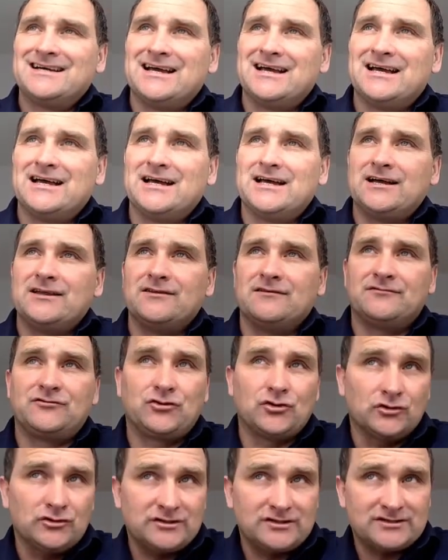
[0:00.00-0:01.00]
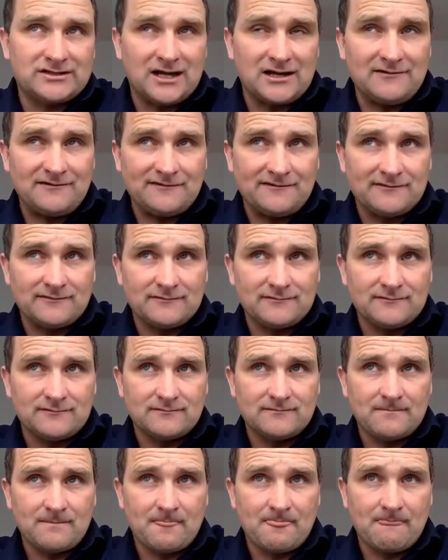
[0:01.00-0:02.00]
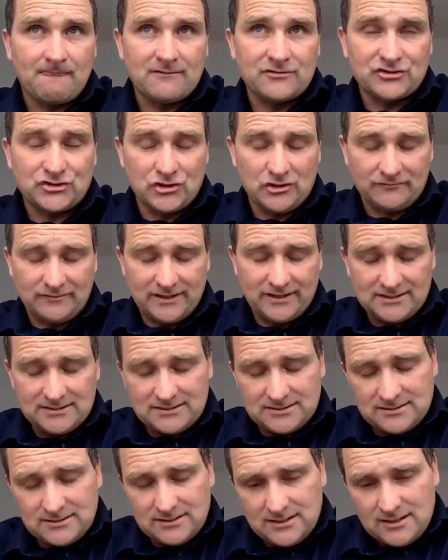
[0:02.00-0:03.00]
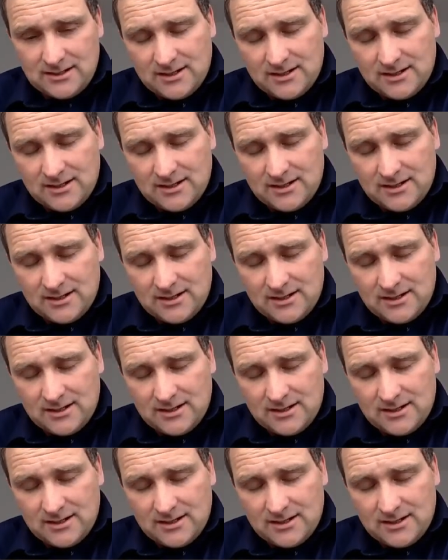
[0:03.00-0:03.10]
they've done staff surveys,